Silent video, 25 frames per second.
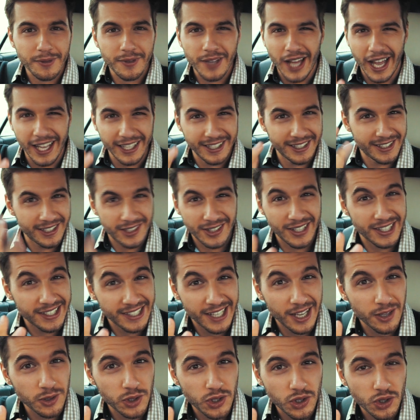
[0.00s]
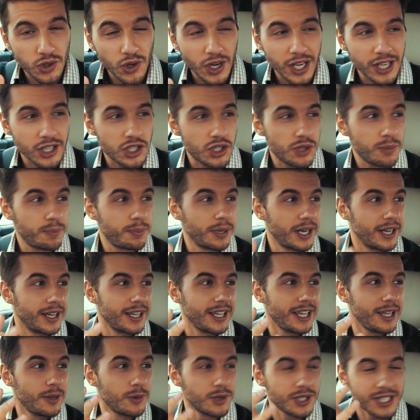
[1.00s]
it sounds strange, but
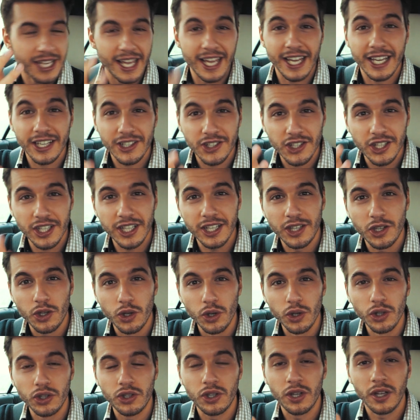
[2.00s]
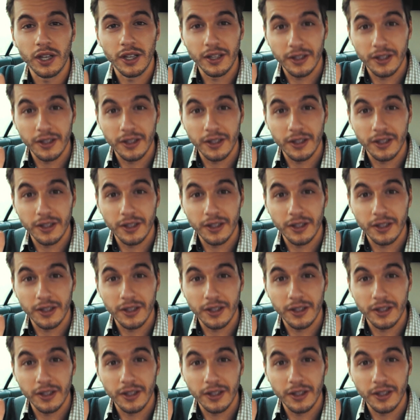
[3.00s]
it was actually good